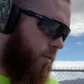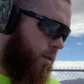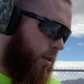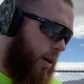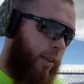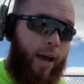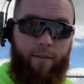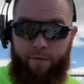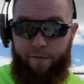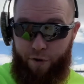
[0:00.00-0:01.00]
And that
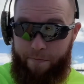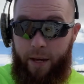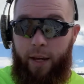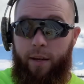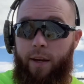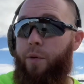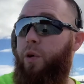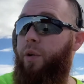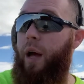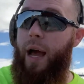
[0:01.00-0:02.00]
for me and
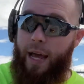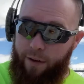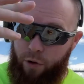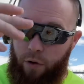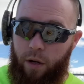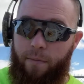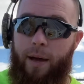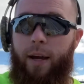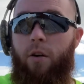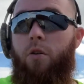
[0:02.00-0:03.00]
what I have going on
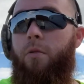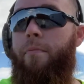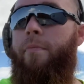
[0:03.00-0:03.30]
back home,